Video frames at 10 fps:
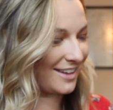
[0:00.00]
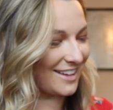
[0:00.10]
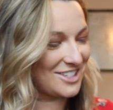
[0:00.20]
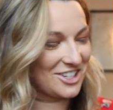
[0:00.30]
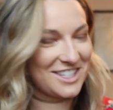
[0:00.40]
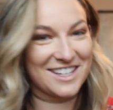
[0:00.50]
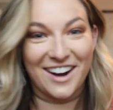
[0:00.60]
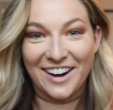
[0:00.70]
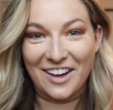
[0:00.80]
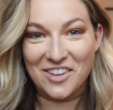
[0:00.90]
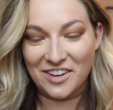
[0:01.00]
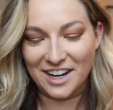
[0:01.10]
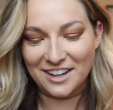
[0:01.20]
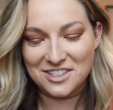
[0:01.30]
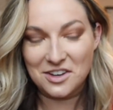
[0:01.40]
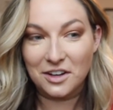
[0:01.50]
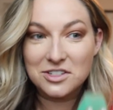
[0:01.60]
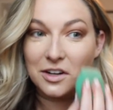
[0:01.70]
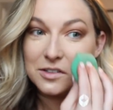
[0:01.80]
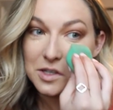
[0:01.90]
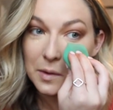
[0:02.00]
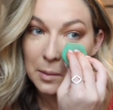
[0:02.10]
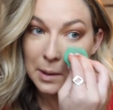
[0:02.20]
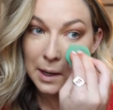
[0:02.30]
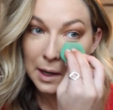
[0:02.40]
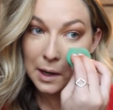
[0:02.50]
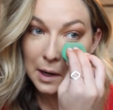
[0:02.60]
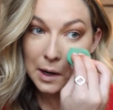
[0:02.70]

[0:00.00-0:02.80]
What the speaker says: It's just staring at me right now too. I'll show it to you in a minute.